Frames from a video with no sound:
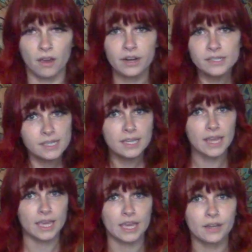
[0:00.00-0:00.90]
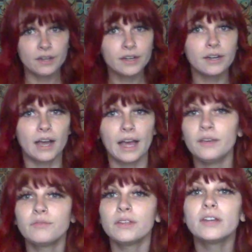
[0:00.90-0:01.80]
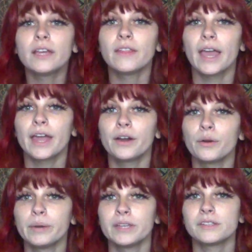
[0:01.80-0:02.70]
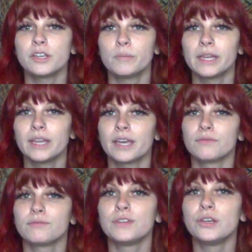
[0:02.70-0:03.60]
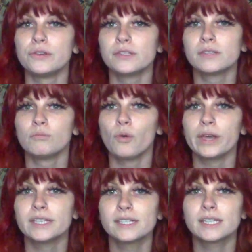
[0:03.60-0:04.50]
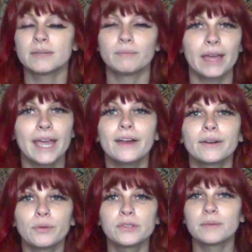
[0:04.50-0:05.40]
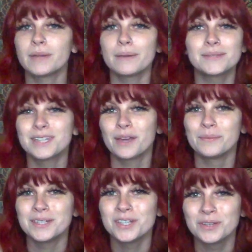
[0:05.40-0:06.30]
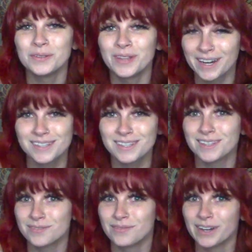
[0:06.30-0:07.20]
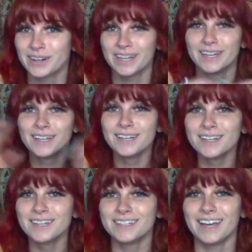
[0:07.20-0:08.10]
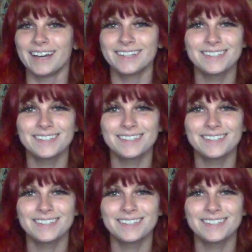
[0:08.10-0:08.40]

Honestly, like here, I can feel it in the air when it's humid. Like it feels moist. My hair will sometimes tell me too that it's very, yeah.